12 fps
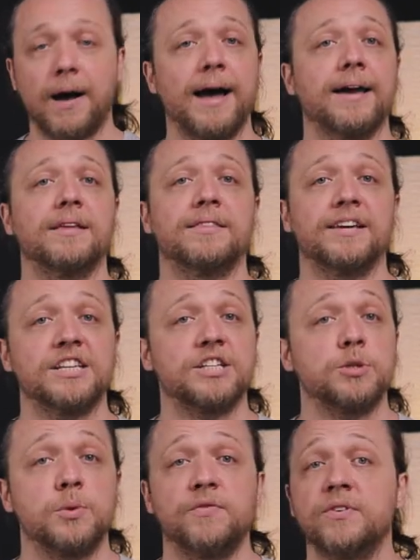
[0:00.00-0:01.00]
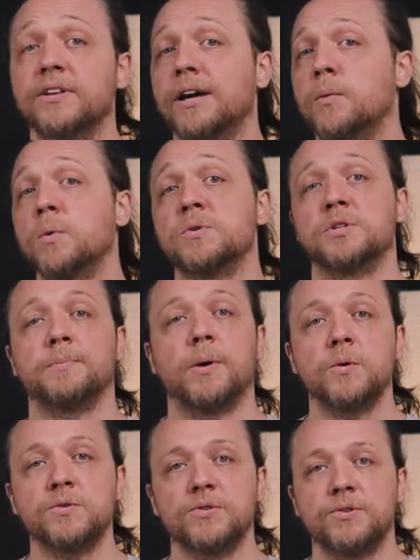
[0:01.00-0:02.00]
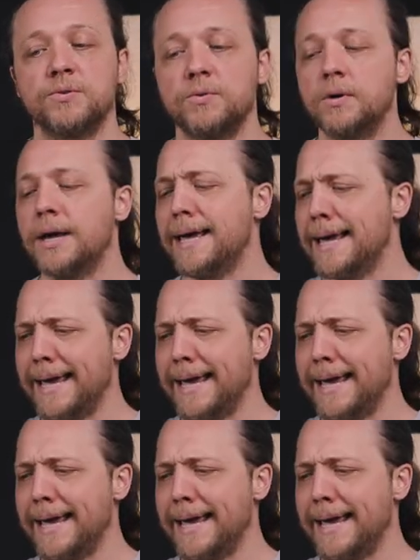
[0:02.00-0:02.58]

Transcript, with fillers: buying things because we feel like we're supposed to.